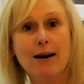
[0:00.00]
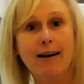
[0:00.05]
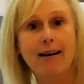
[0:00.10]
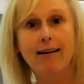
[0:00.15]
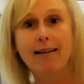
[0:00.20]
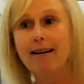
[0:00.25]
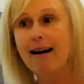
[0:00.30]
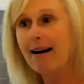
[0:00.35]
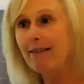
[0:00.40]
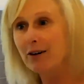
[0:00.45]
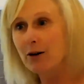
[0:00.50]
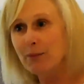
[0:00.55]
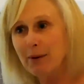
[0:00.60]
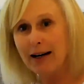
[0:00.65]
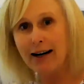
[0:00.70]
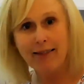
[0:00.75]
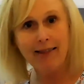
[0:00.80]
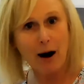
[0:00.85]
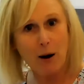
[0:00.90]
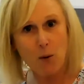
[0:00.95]
and
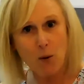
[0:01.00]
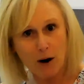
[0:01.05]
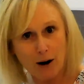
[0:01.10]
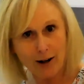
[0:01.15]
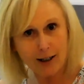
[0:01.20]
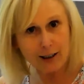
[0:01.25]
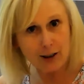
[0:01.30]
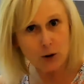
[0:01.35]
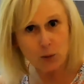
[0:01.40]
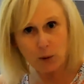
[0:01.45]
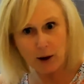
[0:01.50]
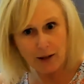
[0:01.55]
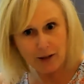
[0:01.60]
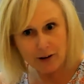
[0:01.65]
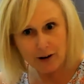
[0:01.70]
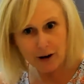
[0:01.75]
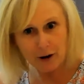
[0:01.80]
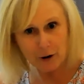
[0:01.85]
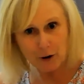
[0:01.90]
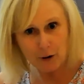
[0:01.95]
everybody that works
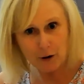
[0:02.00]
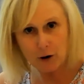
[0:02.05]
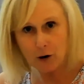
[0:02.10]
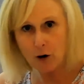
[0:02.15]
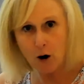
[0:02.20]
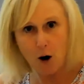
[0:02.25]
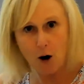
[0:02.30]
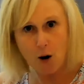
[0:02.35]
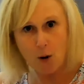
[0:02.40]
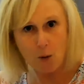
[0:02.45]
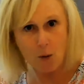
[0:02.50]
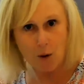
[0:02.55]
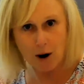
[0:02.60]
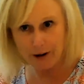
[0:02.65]
with you. You're all